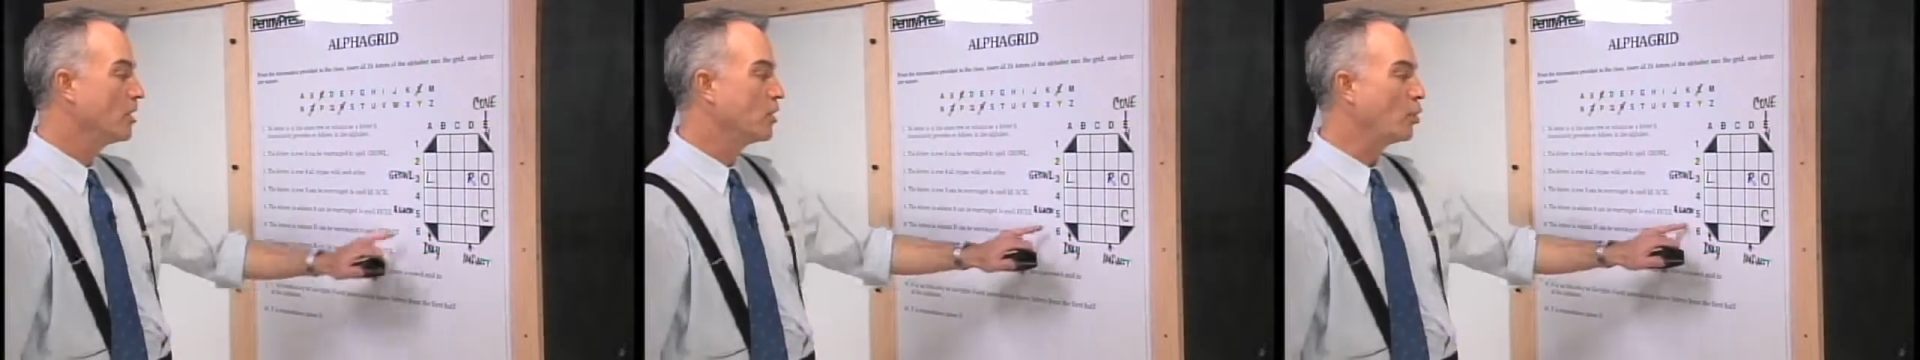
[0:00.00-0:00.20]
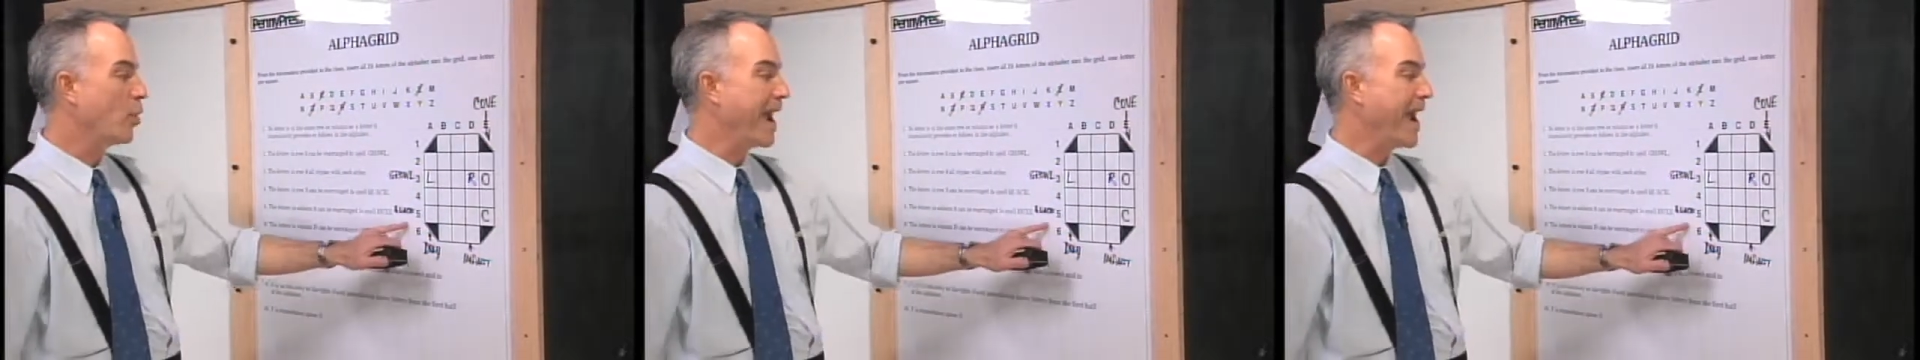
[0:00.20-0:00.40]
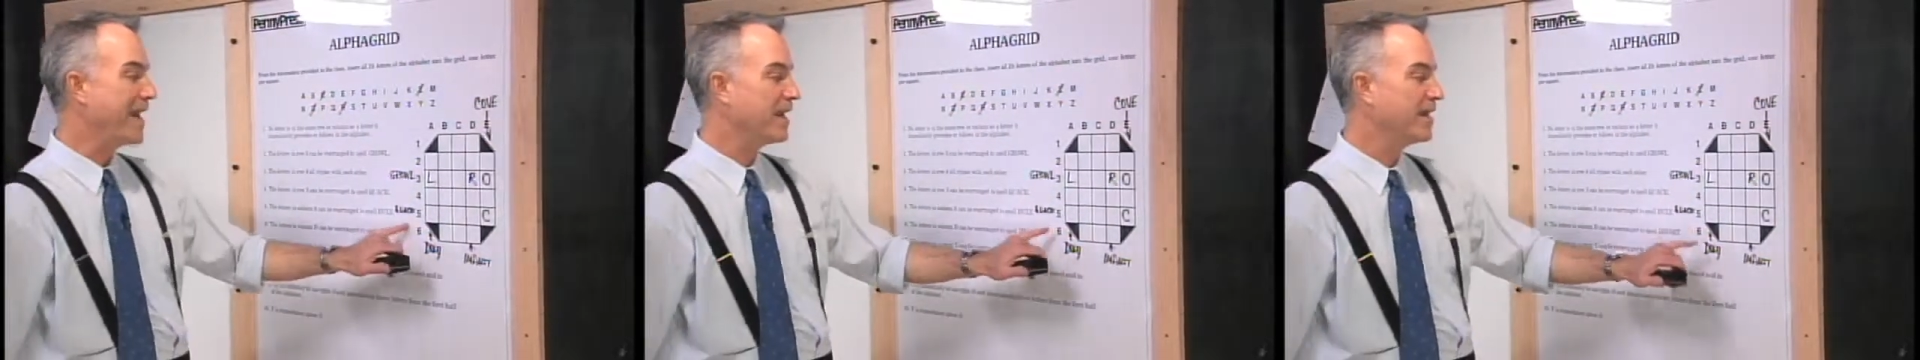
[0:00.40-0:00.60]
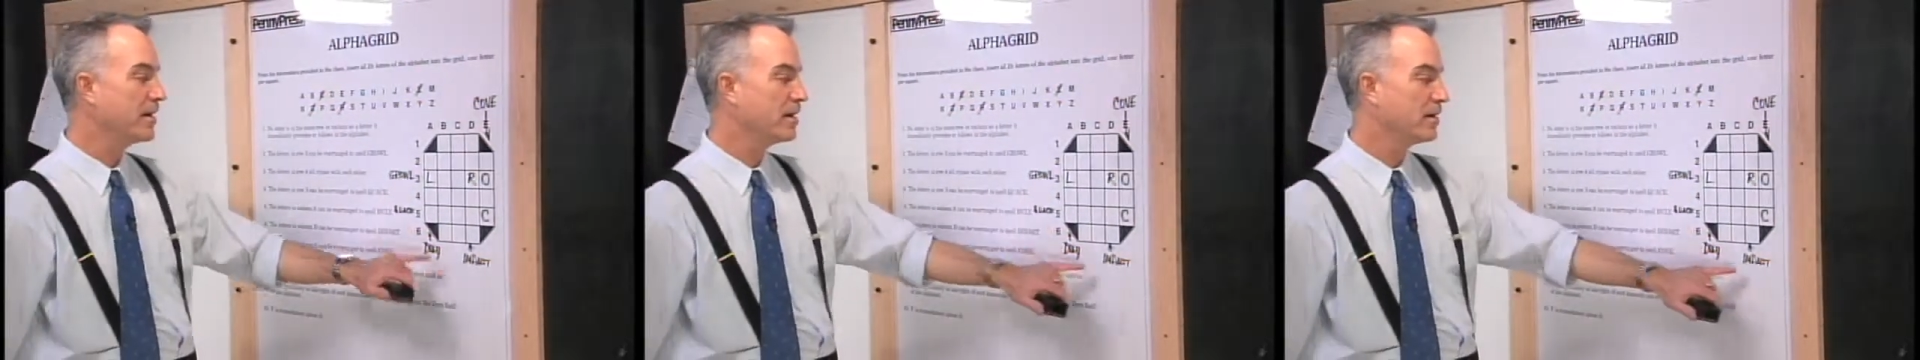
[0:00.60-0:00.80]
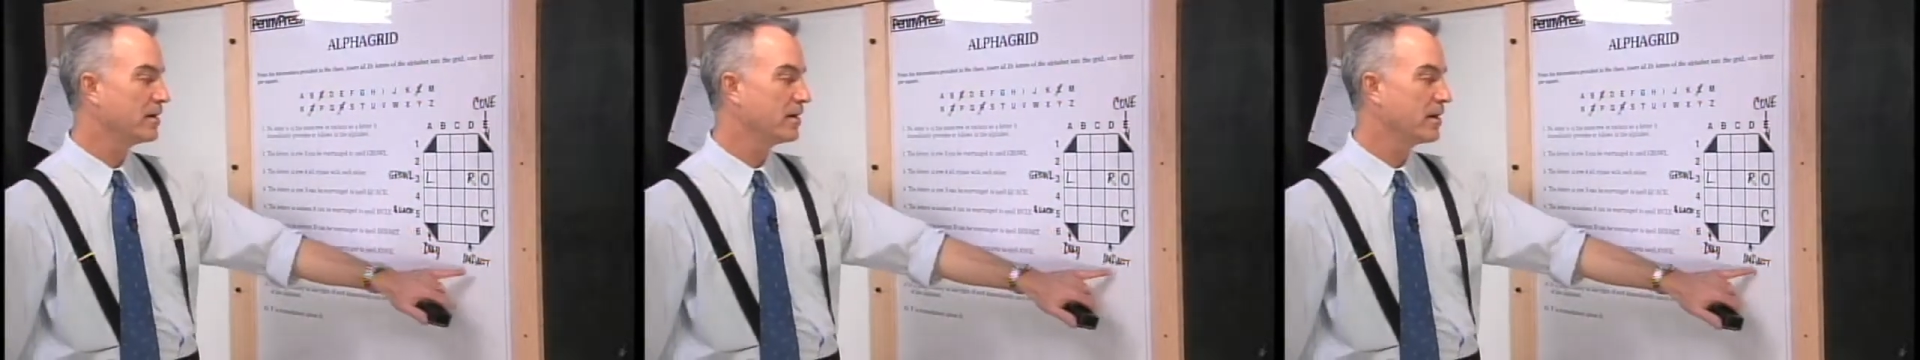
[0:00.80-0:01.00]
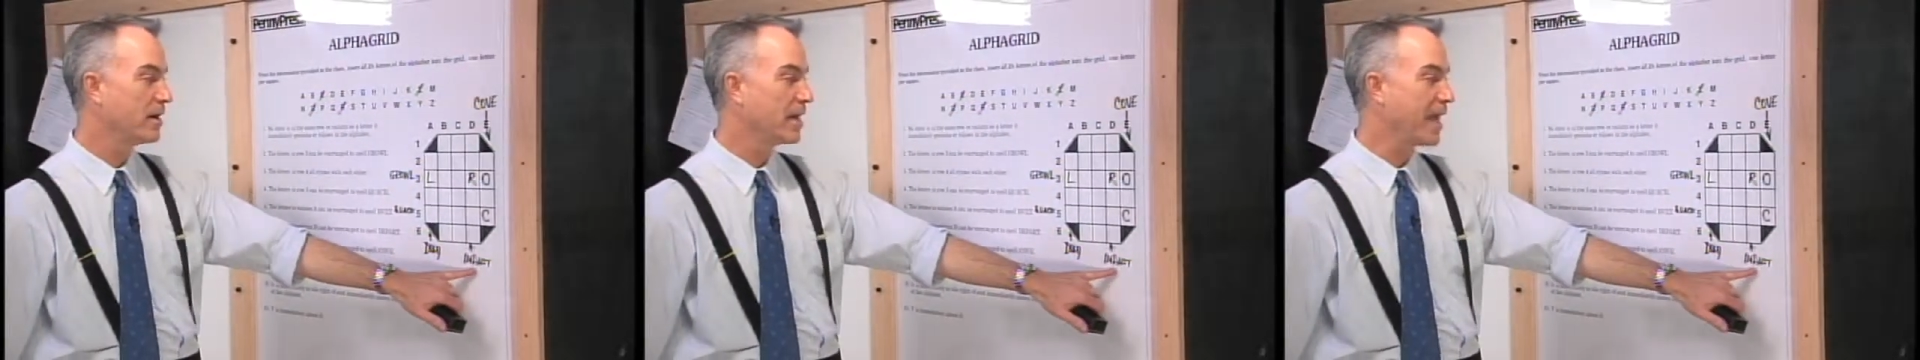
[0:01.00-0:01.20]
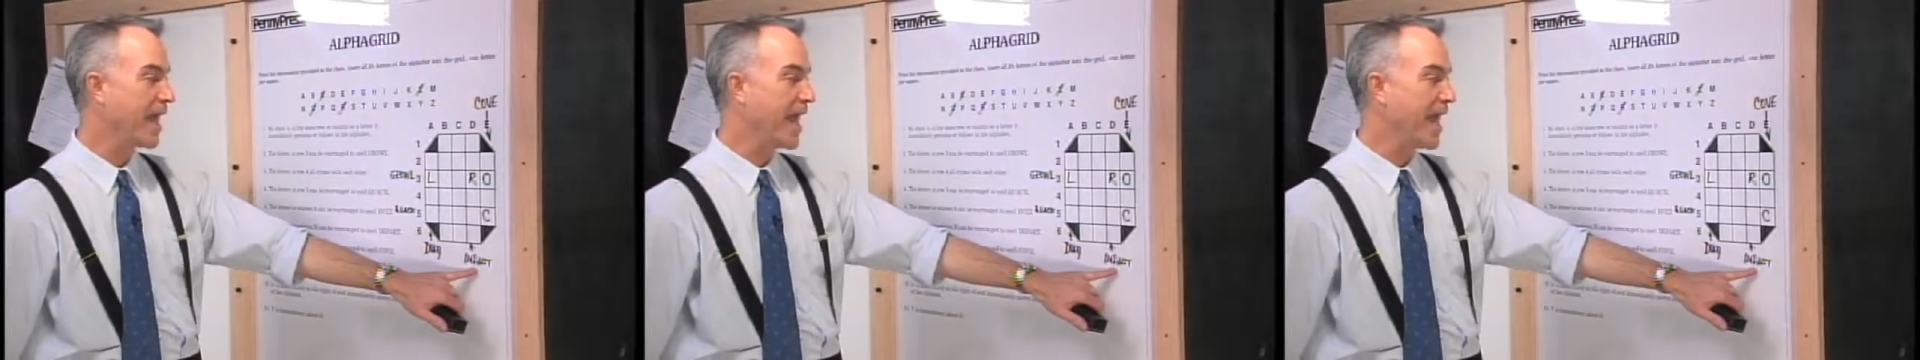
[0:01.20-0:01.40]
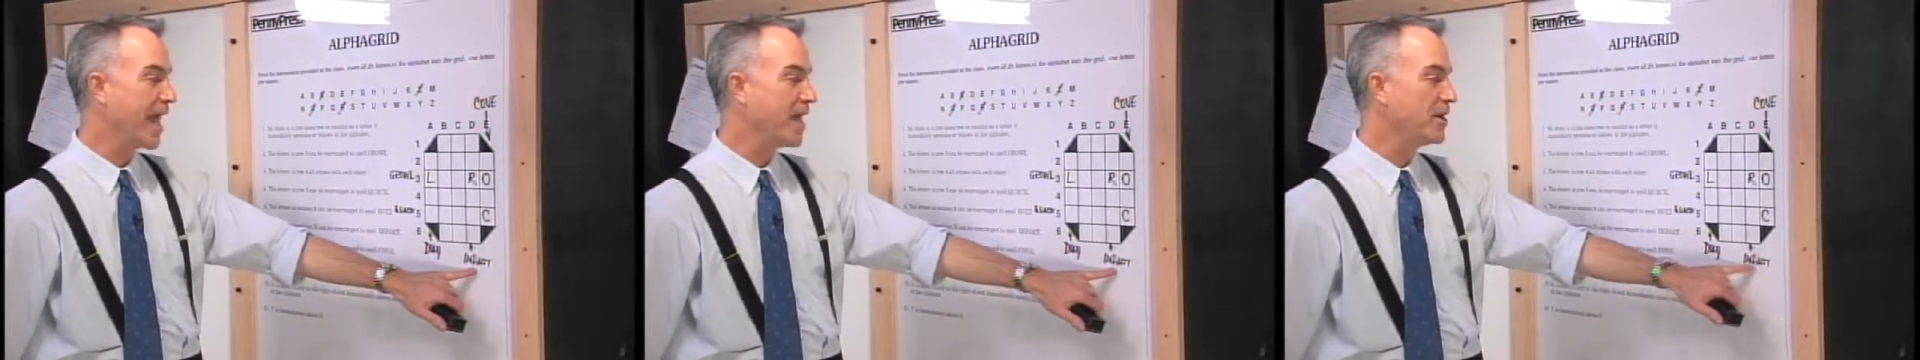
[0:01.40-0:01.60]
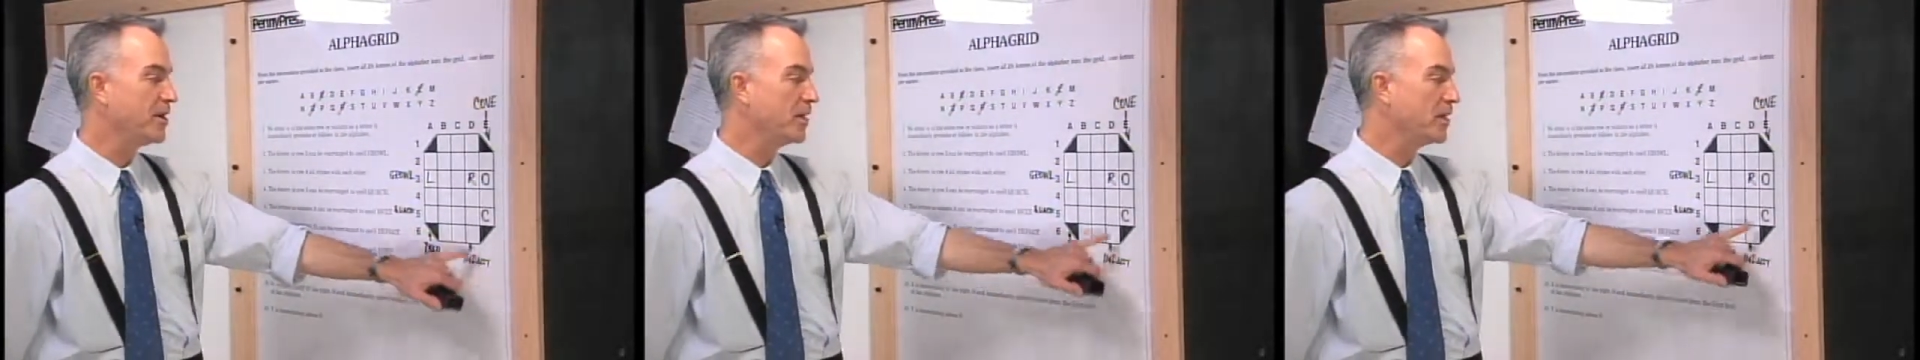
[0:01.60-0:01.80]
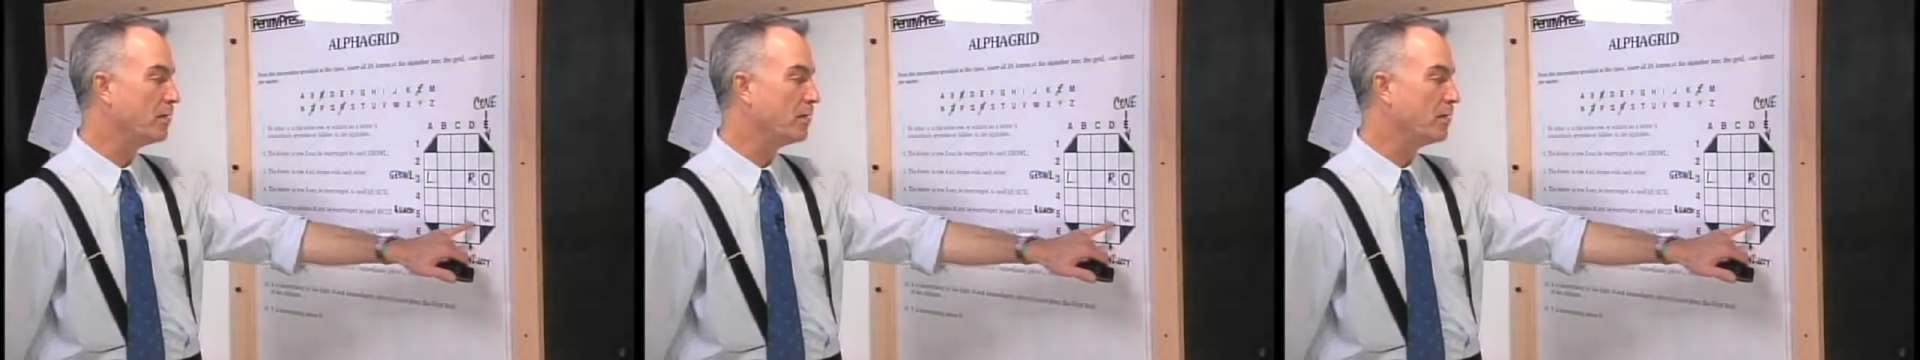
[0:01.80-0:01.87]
Quack and